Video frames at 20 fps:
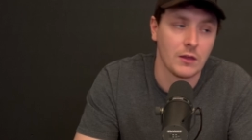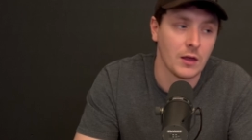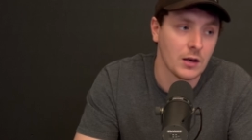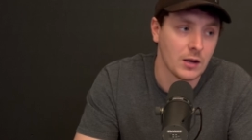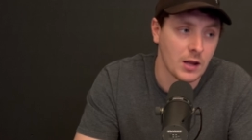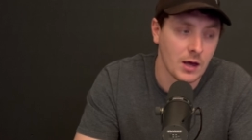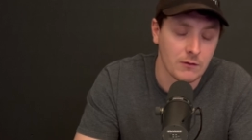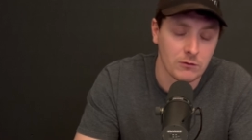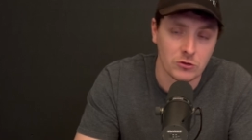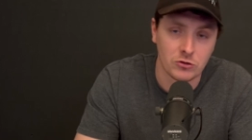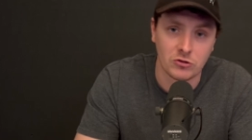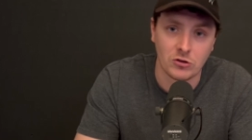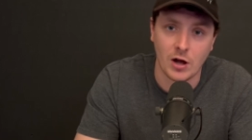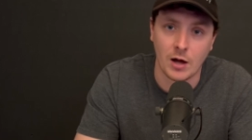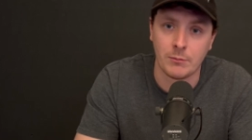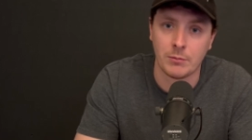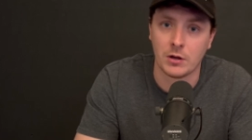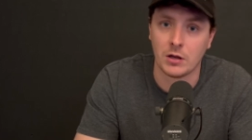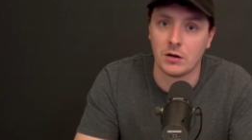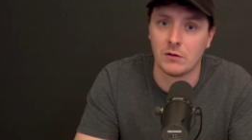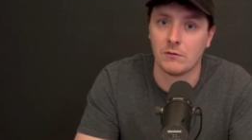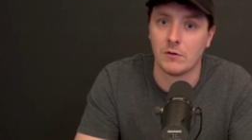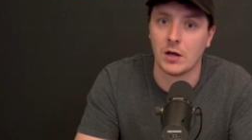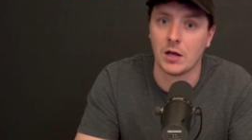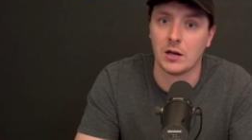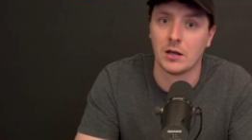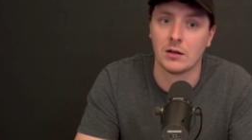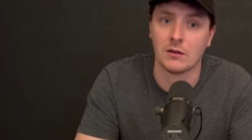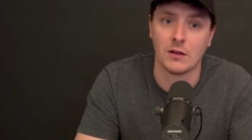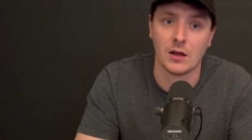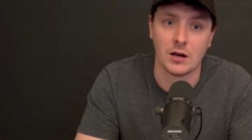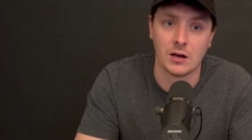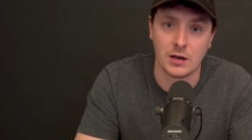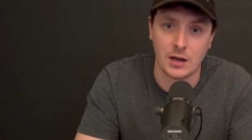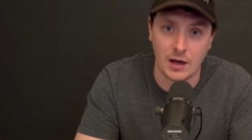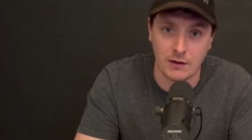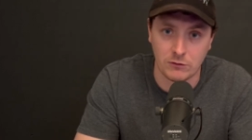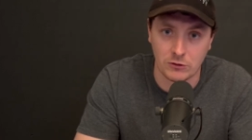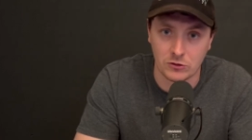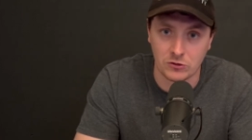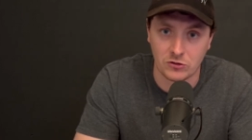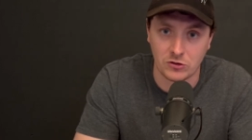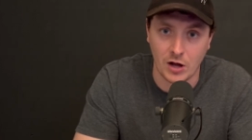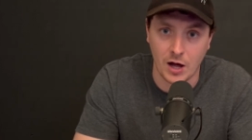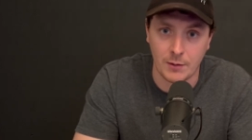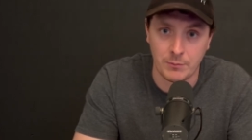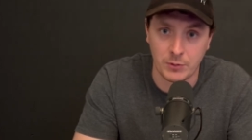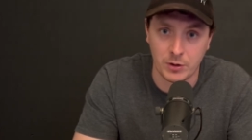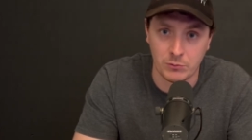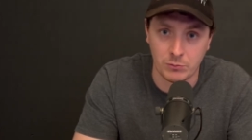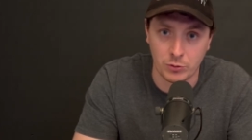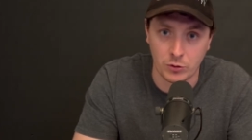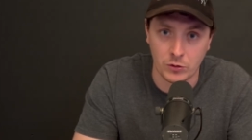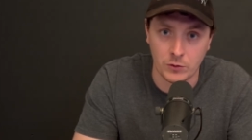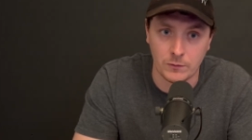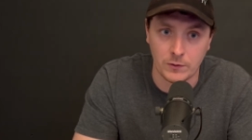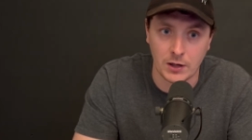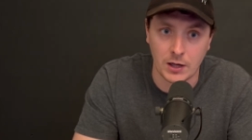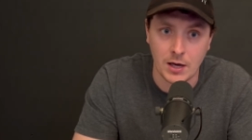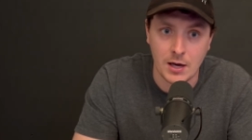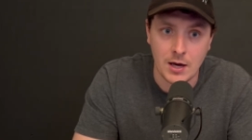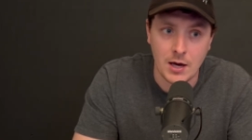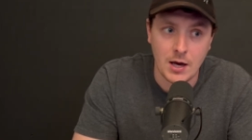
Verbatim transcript: They never stop innovating. They never stop improving.